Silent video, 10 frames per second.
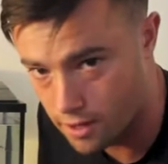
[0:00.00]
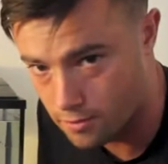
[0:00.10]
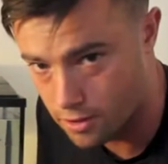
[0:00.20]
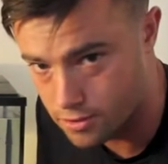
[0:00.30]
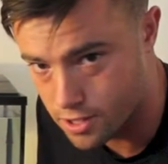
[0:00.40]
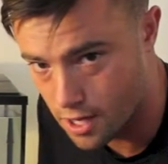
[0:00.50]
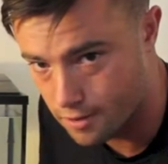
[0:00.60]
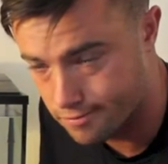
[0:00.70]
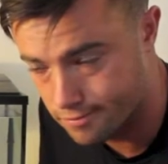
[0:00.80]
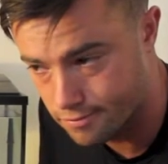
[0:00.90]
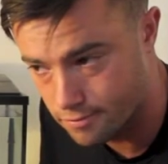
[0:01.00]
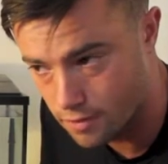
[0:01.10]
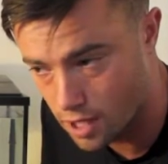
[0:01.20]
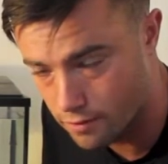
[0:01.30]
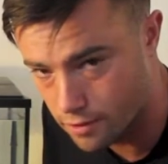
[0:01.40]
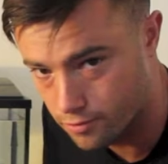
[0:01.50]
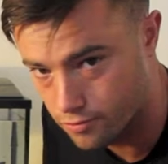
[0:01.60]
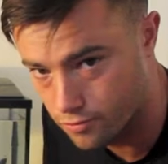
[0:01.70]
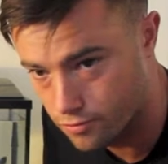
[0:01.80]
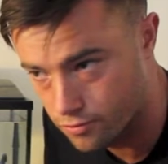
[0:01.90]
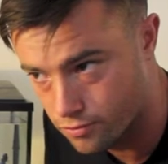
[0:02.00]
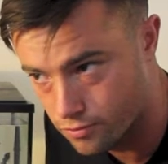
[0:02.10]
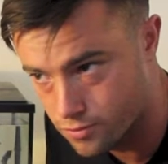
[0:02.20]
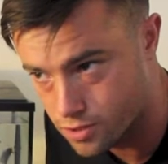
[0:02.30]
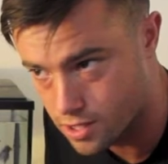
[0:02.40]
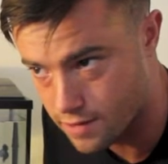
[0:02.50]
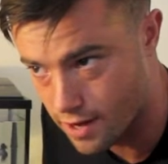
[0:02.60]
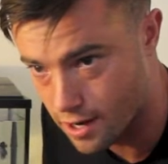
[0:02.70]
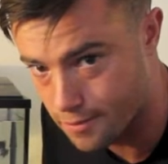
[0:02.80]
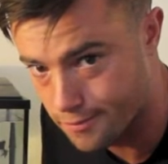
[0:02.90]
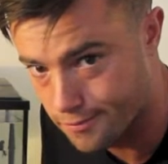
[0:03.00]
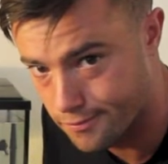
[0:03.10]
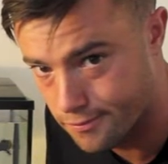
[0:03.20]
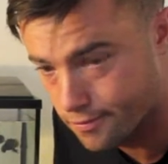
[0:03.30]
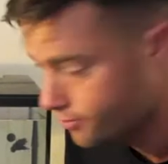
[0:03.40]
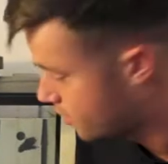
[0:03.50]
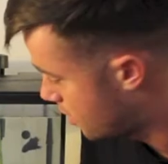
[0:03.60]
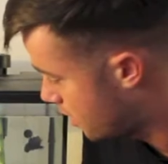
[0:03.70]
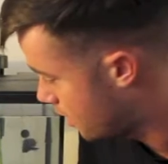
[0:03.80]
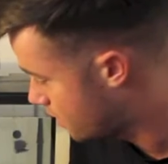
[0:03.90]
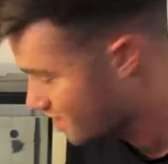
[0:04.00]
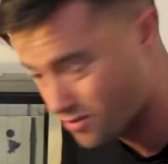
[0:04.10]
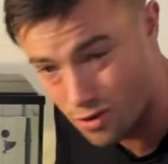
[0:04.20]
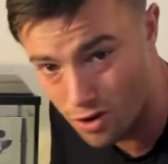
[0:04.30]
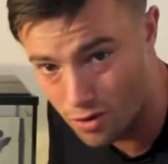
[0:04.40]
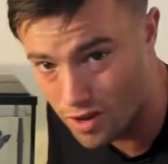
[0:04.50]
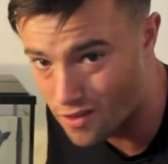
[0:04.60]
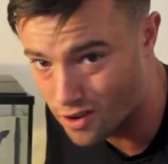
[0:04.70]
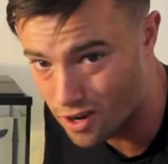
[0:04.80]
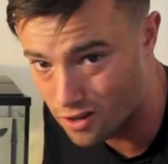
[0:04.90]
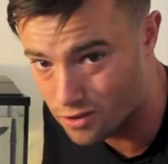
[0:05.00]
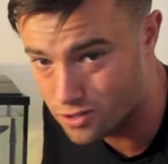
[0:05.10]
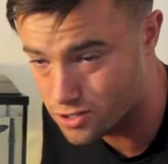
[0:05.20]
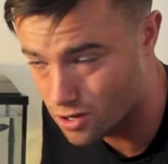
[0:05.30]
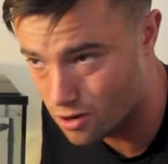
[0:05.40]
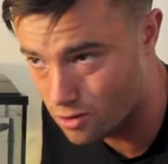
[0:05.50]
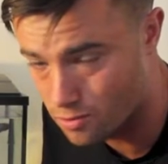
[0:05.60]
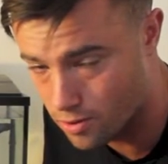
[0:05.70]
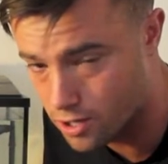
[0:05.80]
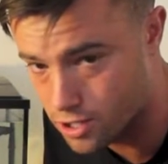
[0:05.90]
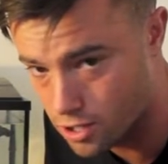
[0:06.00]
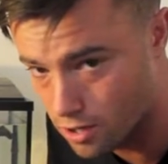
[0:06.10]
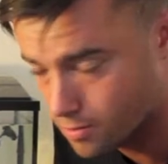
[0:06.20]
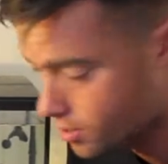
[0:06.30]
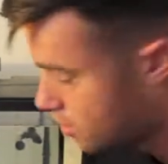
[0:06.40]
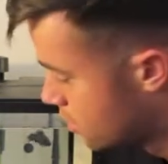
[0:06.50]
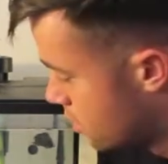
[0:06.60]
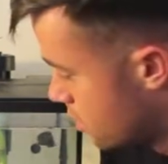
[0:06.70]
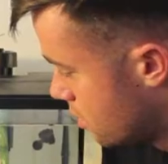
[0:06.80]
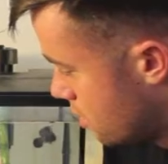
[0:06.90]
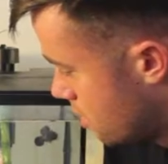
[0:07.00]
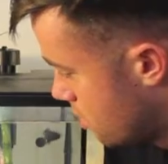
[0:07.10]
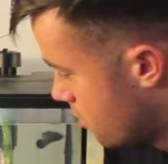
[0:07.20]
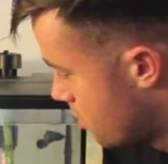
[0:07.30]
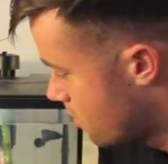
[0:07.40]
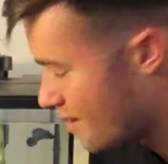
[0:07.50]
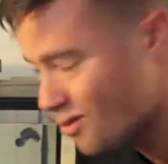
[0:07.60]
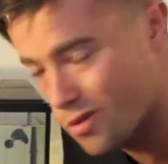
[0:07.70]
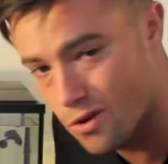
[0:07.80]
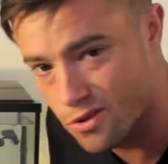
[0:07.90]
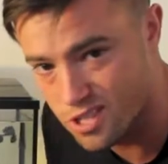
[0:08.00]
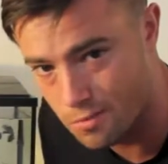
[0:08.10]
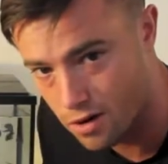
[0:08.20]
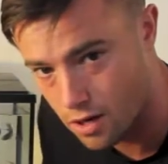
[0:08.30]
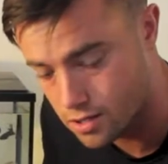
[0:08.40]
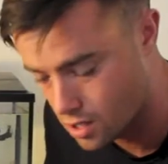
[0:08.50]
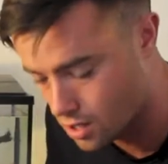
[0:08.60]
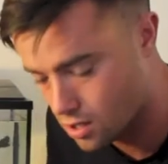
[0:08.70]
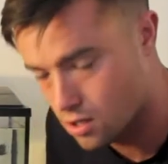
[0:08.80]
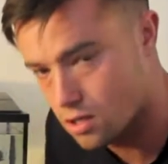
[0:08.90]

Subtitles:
cloud minnows die, ever, since I've gotten them. And they've grown and their colors are pretty sharp. Maybe when they're in the temporary tank,